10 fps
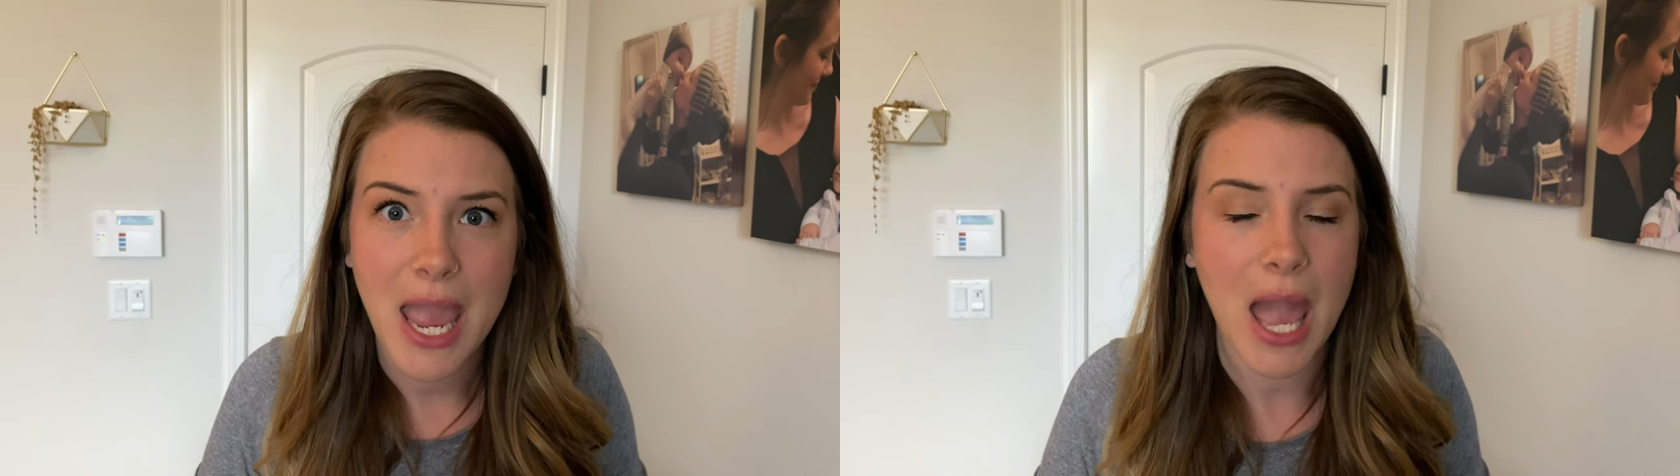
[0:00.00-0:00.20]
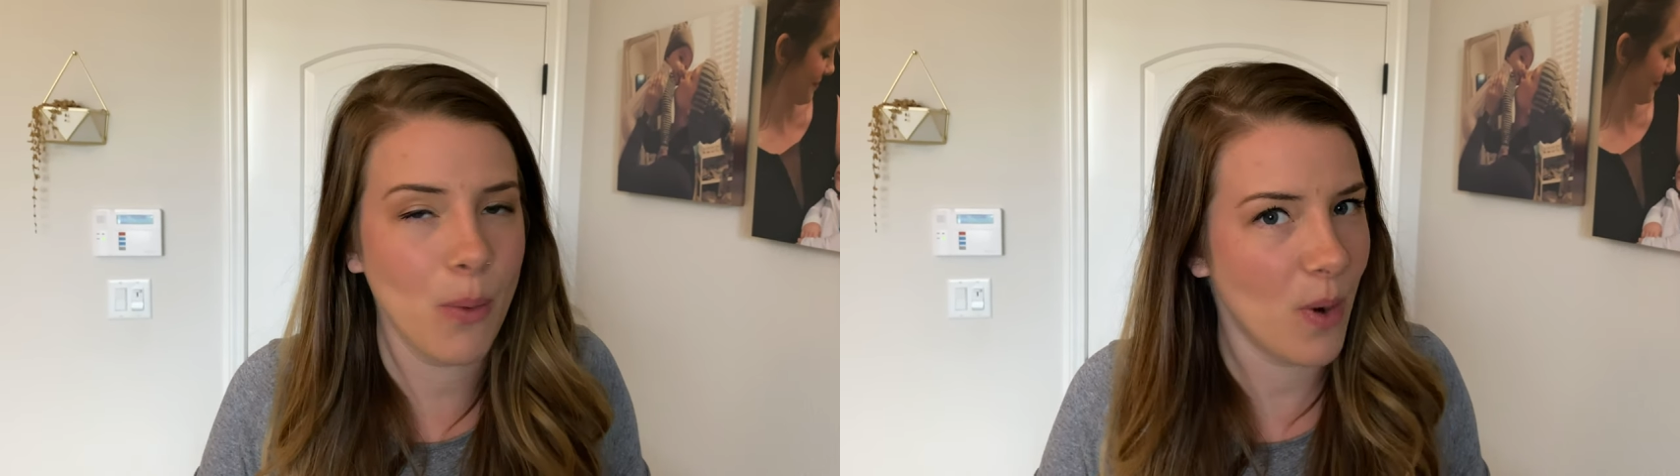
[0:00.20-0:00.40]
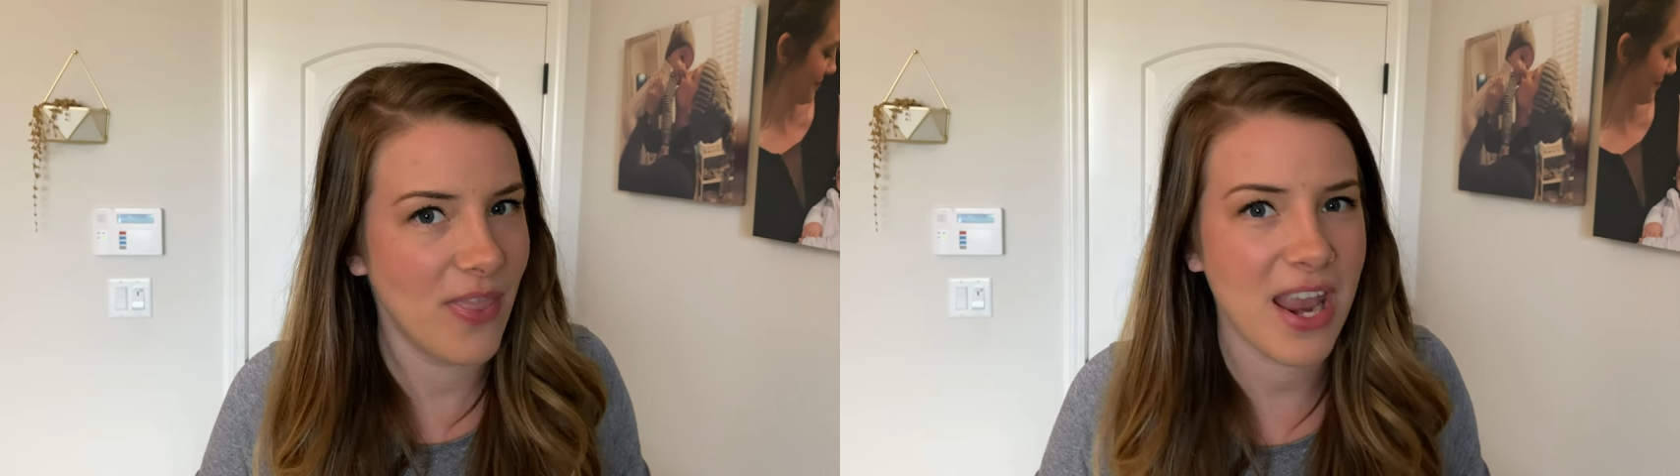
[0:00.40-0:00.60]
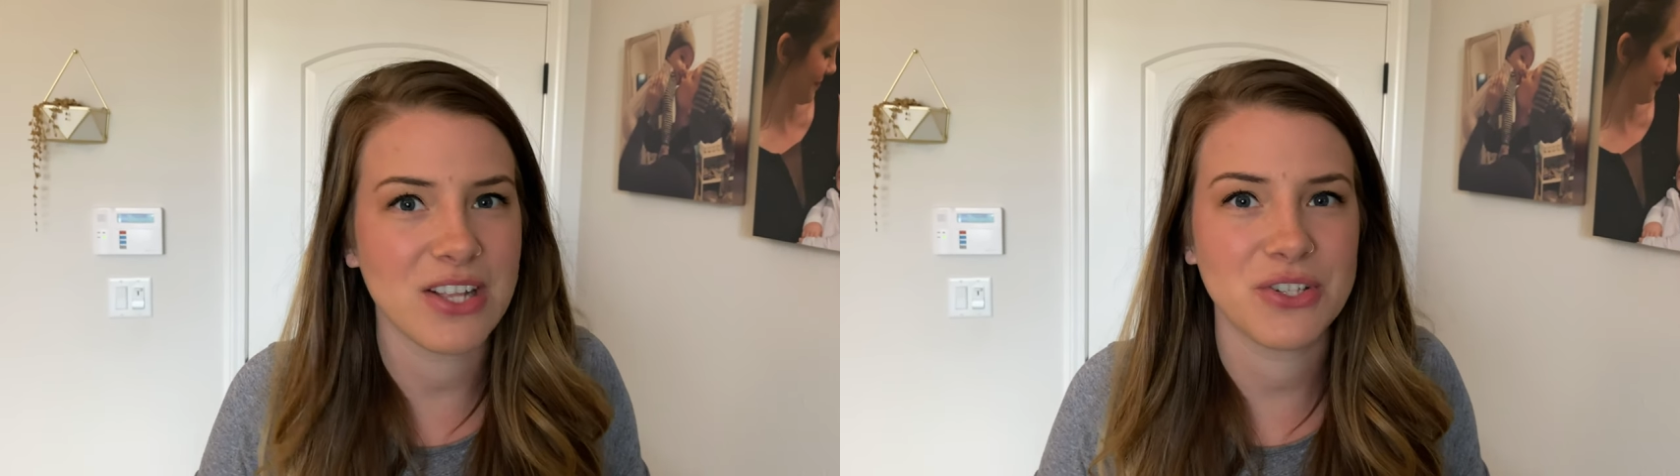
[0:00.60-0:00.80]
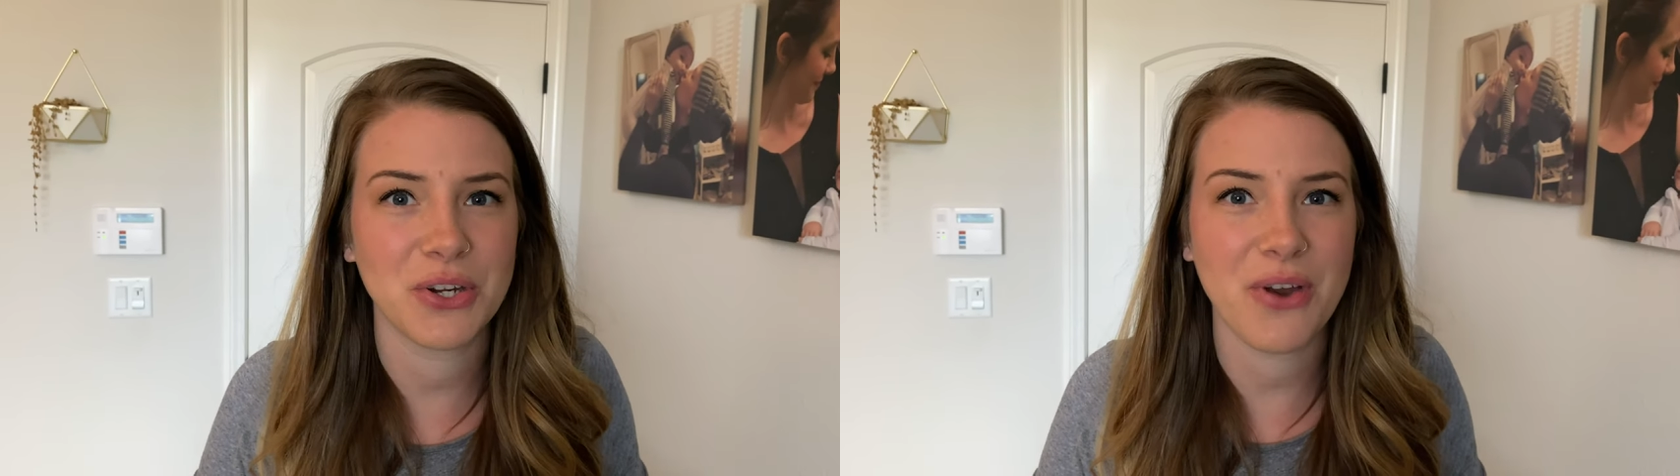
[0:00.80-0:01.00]
And when they
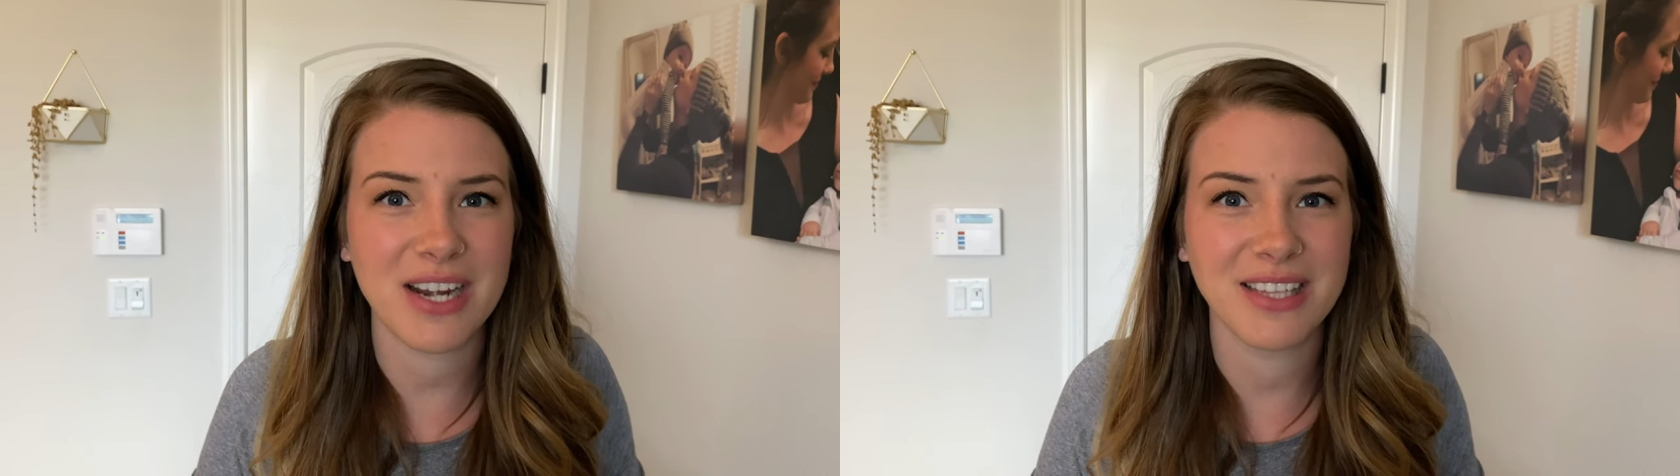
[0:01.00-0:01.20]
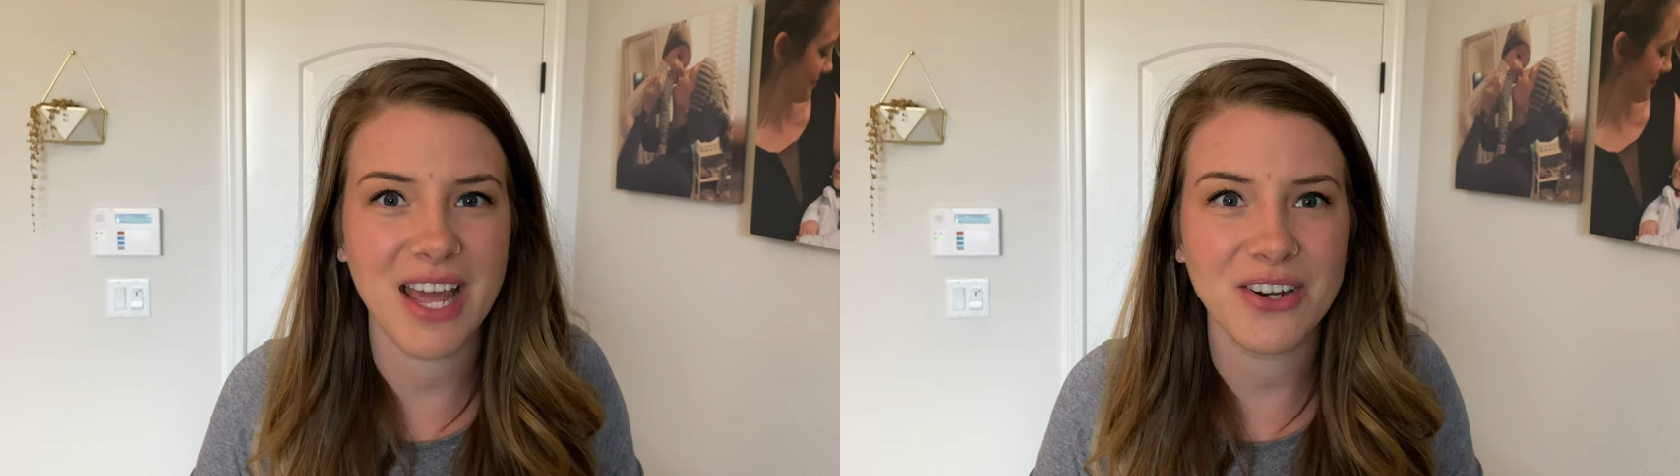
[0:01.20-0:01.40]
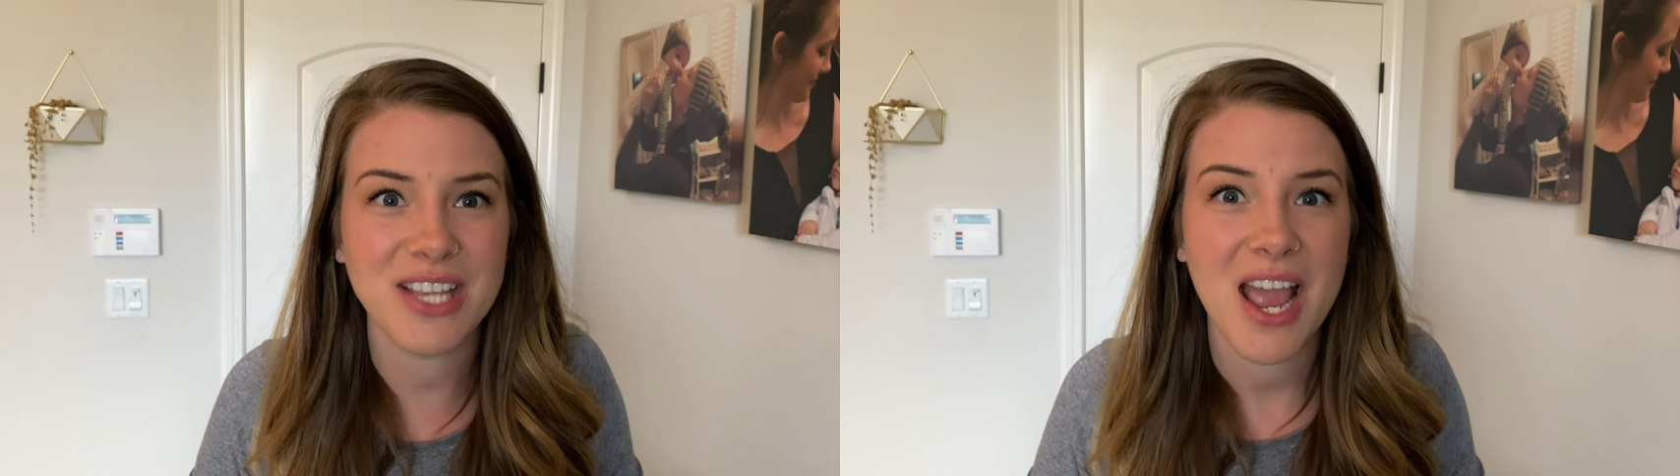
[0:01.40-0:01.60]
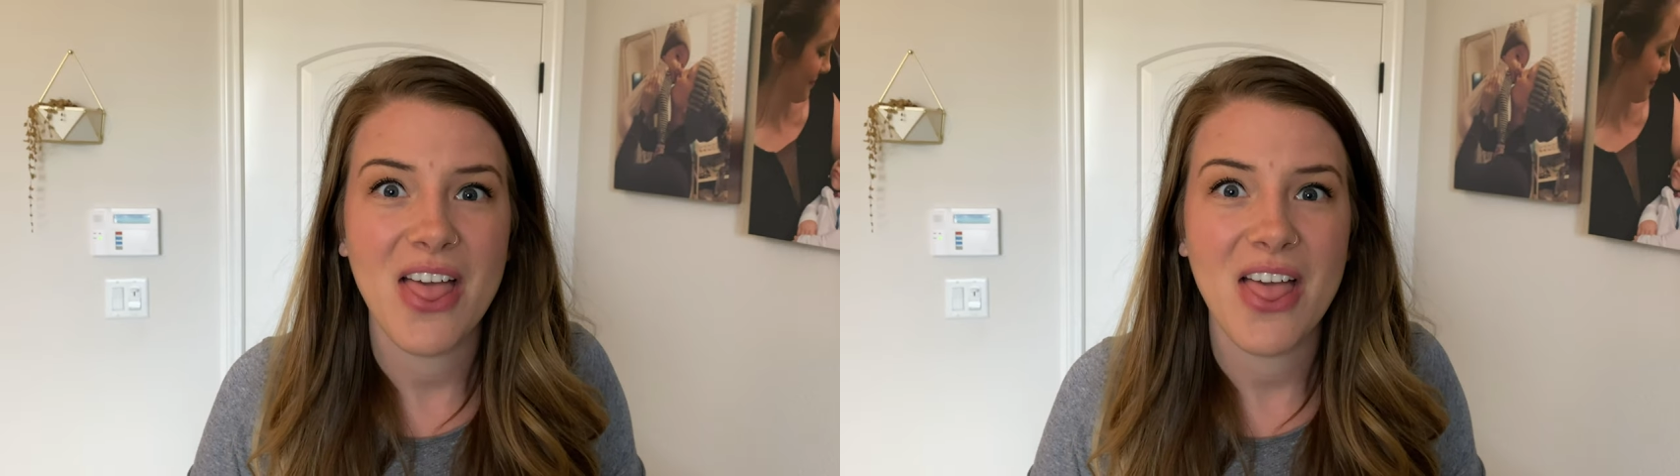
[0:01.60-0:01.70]
answer the correct letters,